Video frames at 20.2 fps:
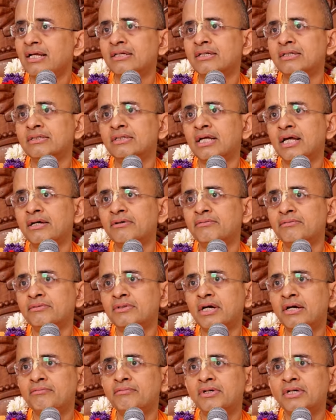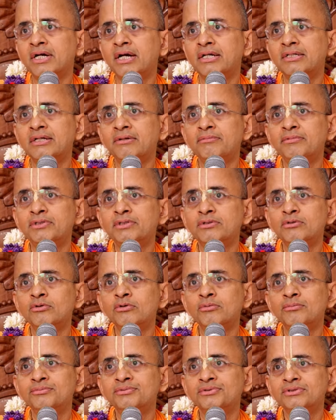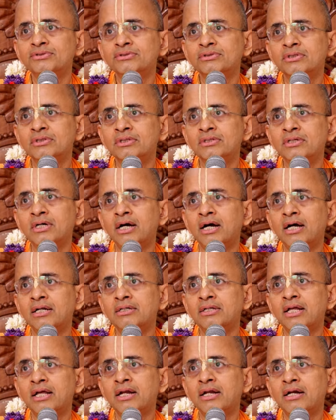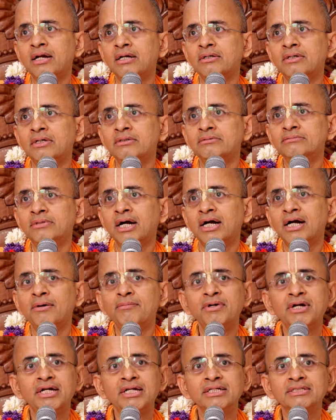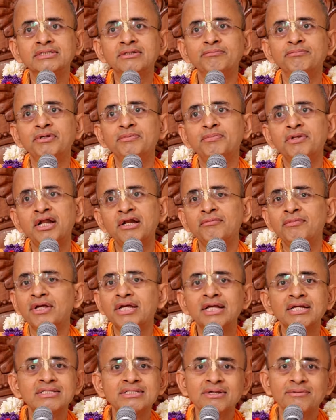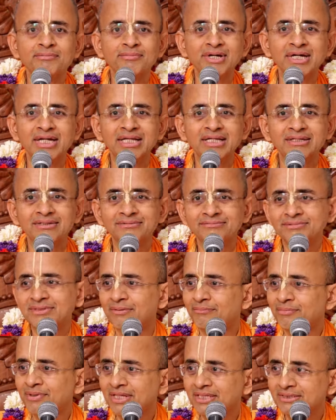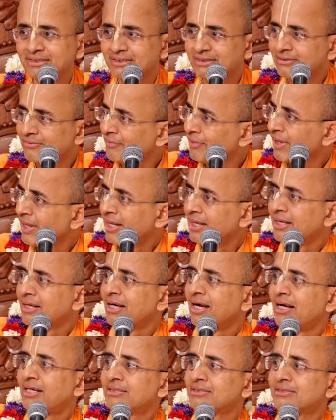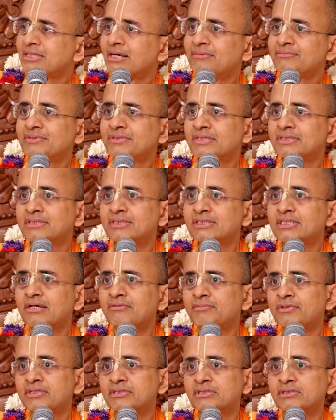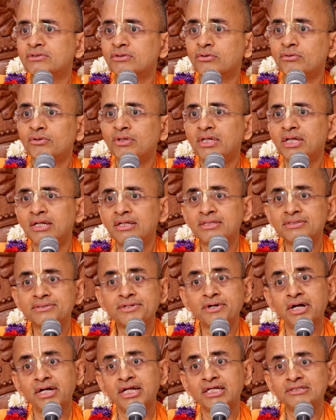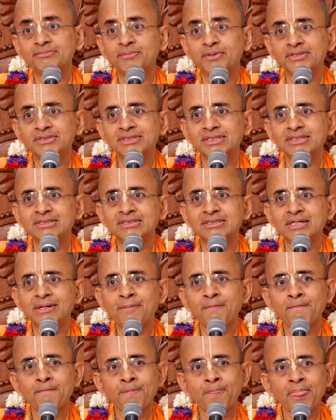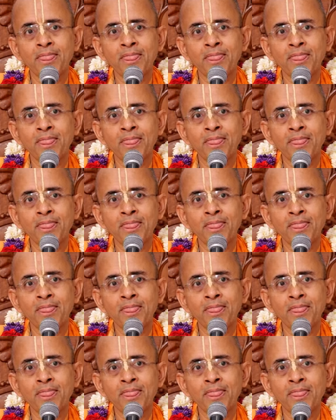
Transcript: like they have converted them into rooms and they're accommodating some people and making some money some places. And some churches have been sold and ISKCON has purchased.